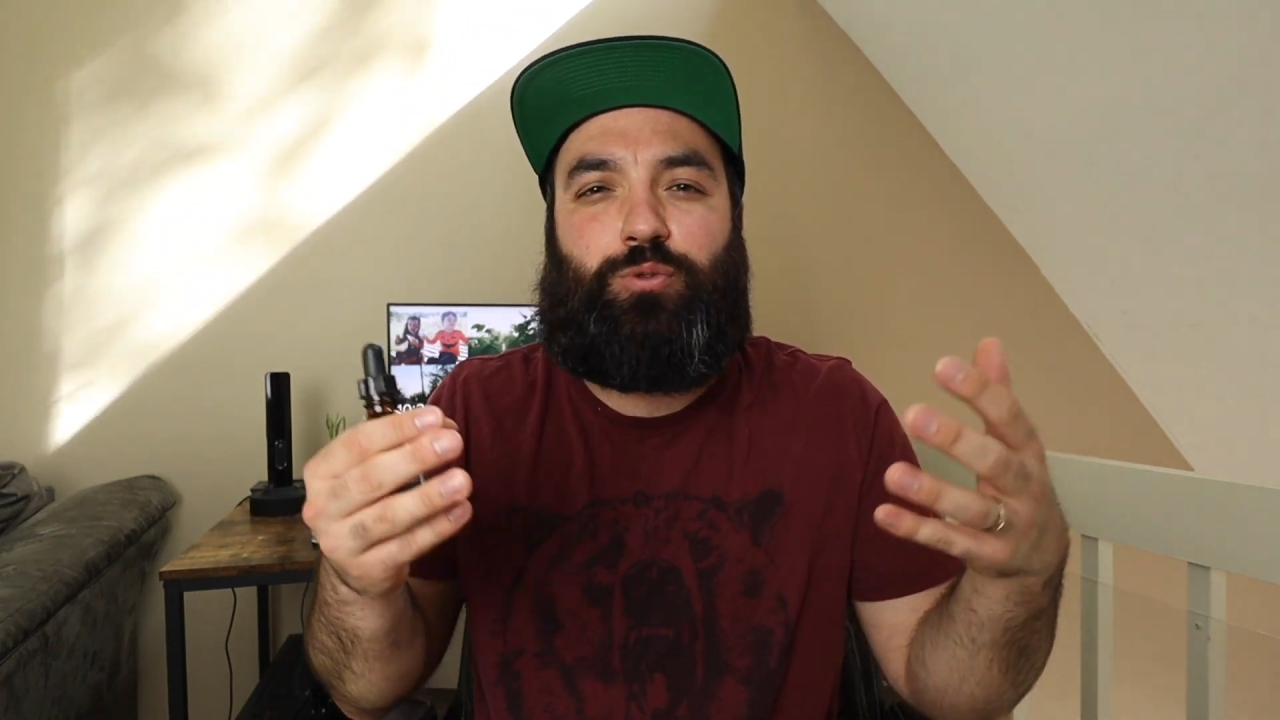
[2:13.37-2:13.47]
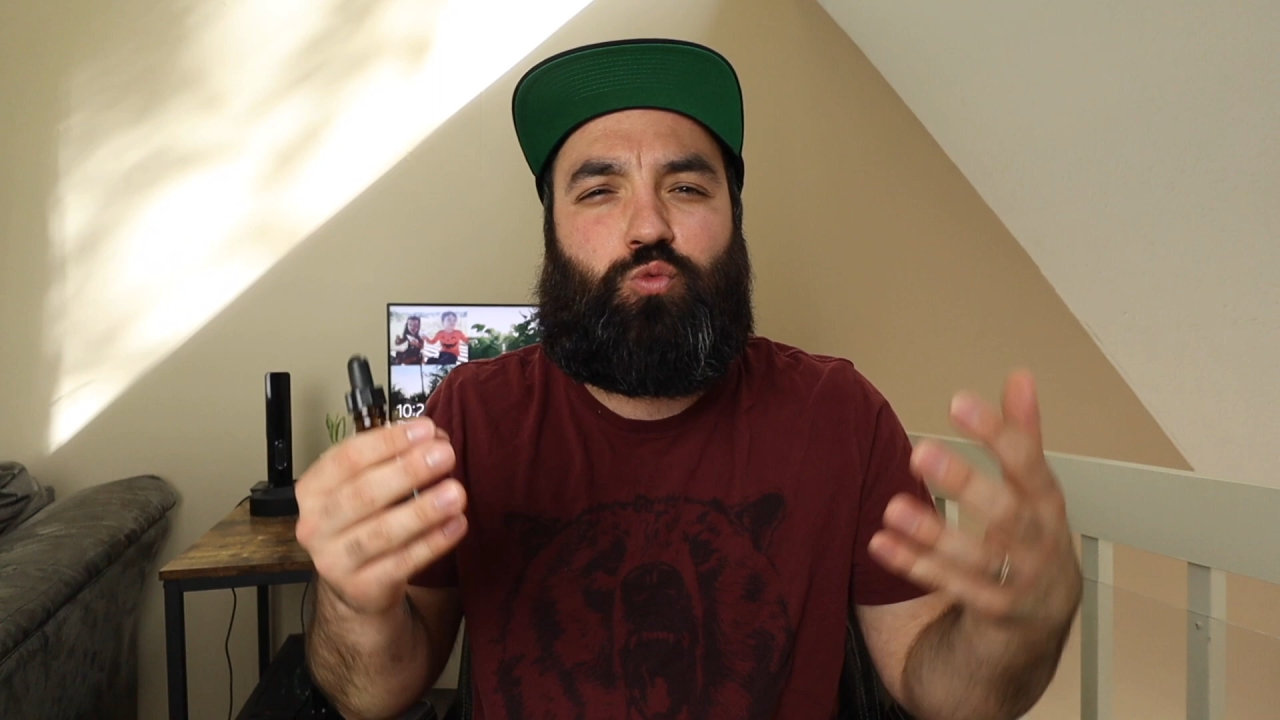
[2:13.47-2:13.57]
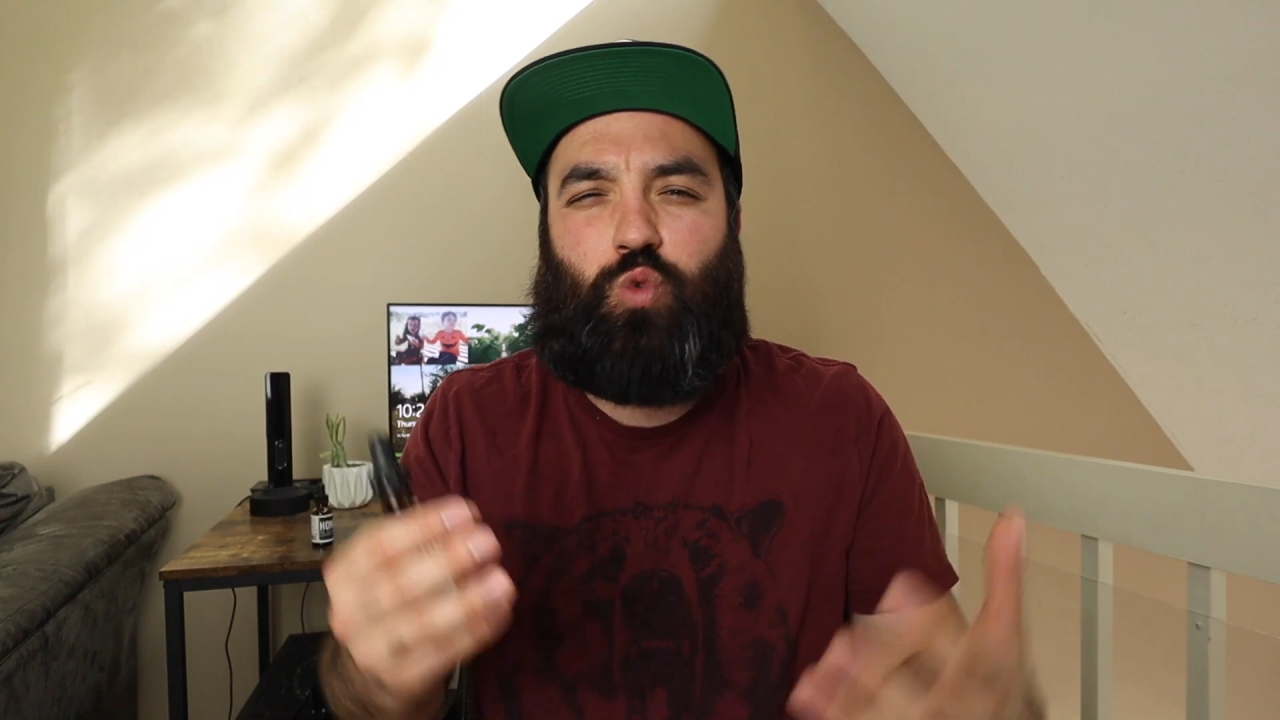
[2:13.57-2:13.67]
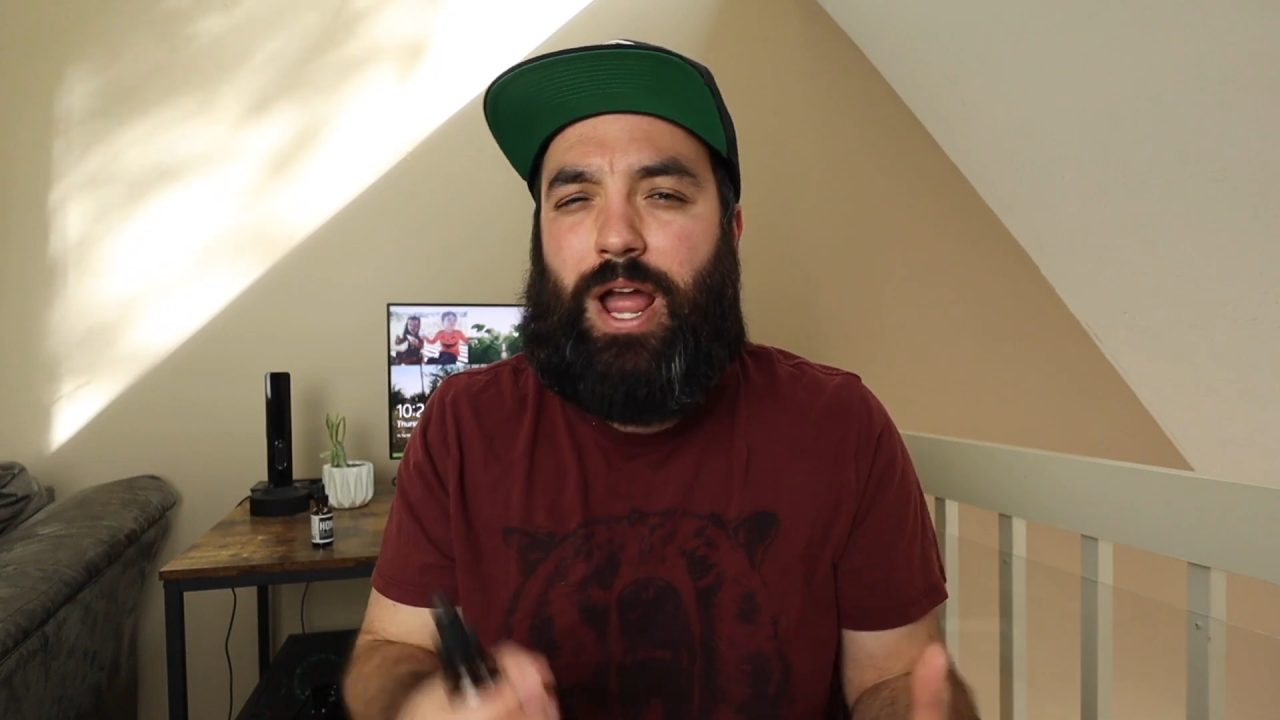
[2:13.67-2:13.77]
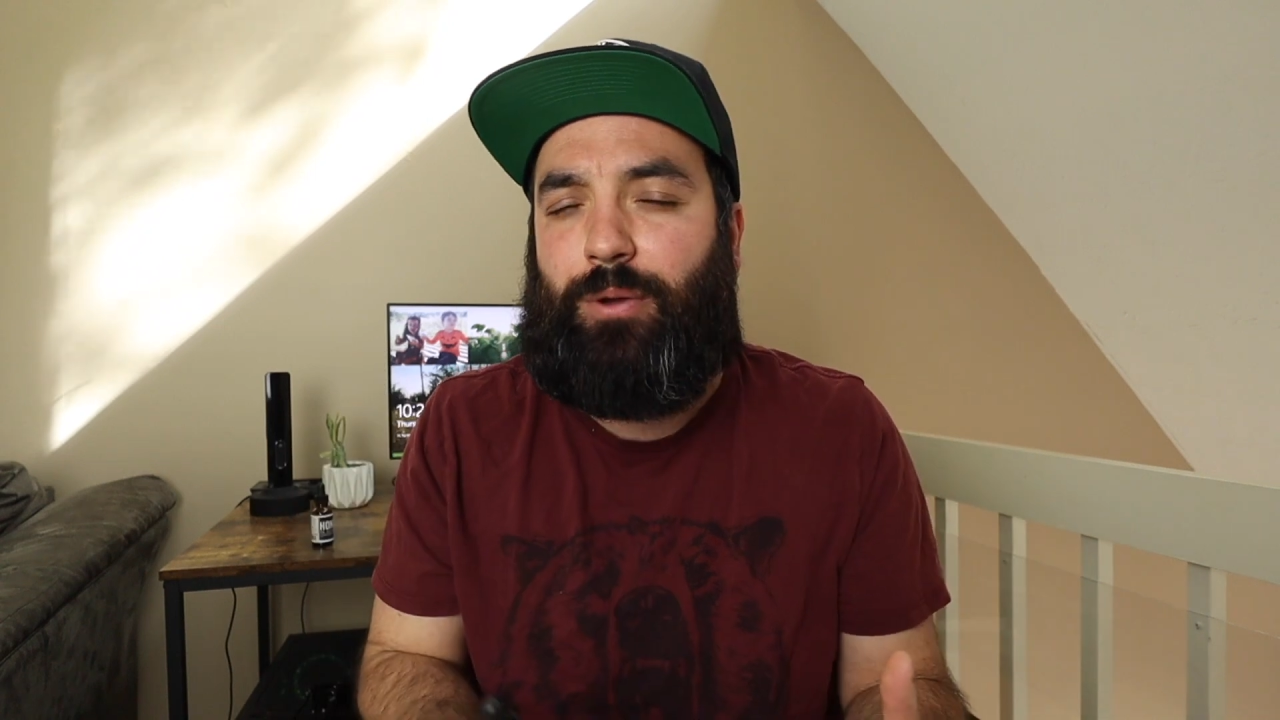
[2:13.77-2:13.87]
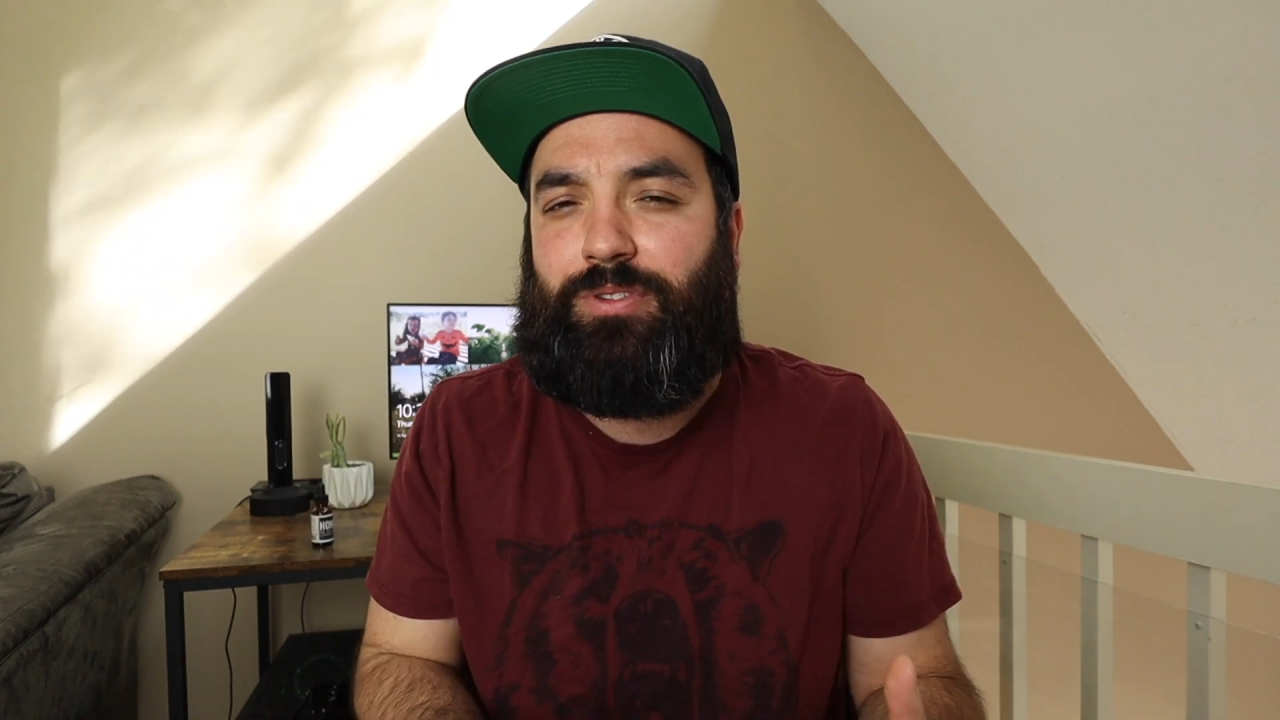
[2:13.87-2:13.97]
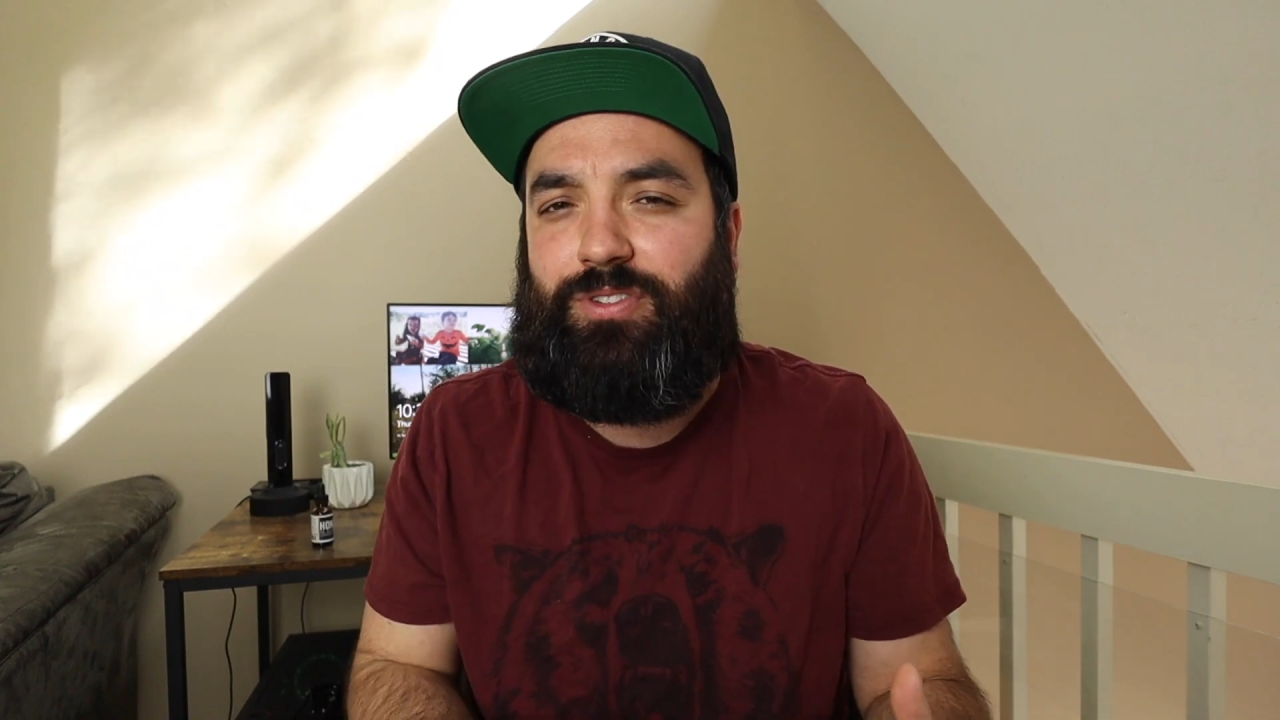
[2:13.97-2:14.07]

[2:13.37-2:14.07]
round